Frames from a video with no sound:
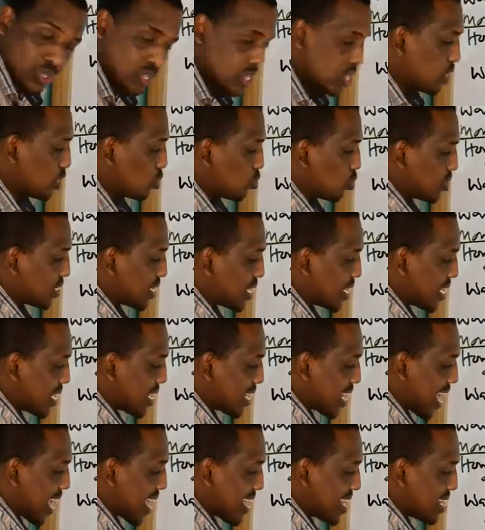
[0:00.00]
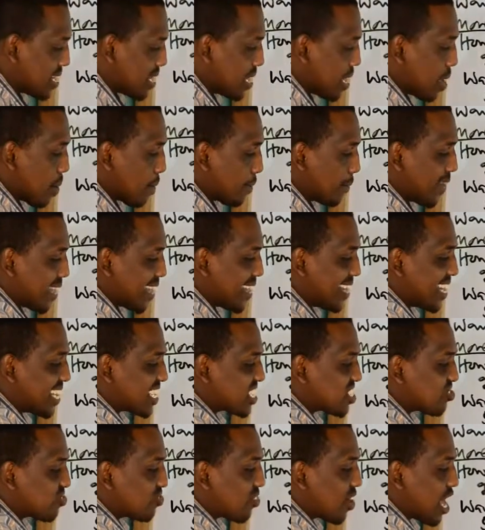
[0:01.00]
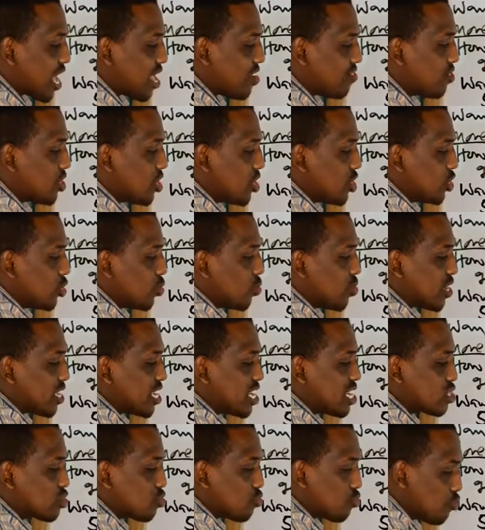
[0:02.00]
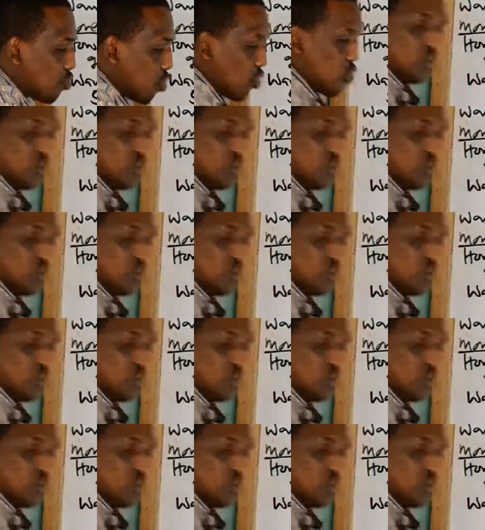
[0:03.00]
you say 9 minus 5, you will get 4.